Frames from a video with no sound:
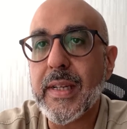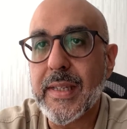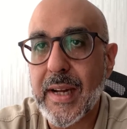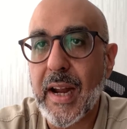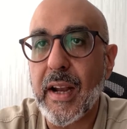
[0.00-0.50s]

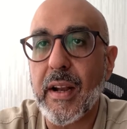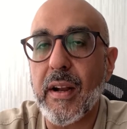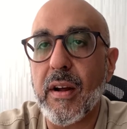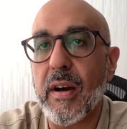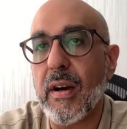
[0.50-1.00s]

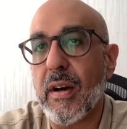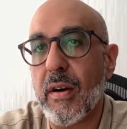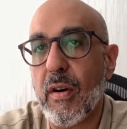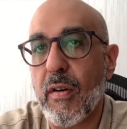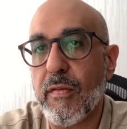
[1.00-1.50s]
style
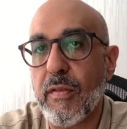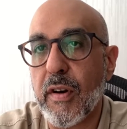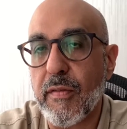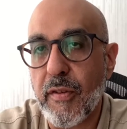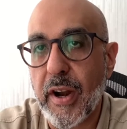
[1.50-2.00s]

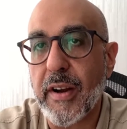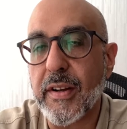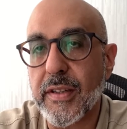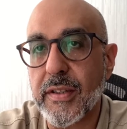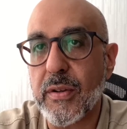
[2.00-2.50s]
of
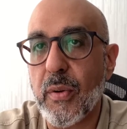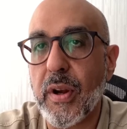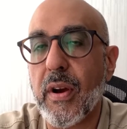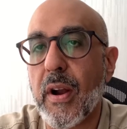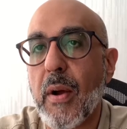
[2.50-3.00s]
fragrance
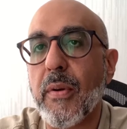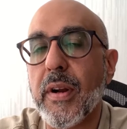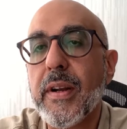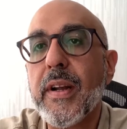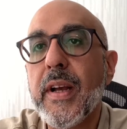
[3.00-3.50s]
going around
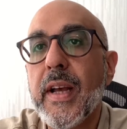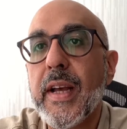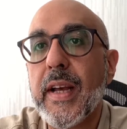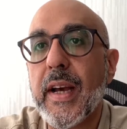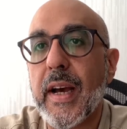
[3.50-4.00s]
it.
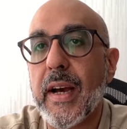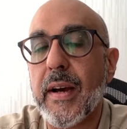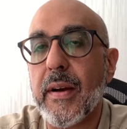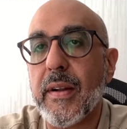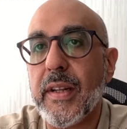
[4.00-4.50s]

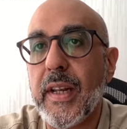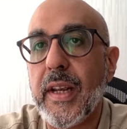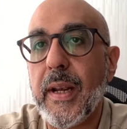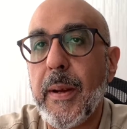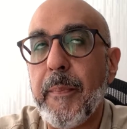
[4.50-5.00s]

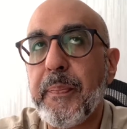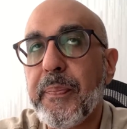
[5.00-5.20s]
the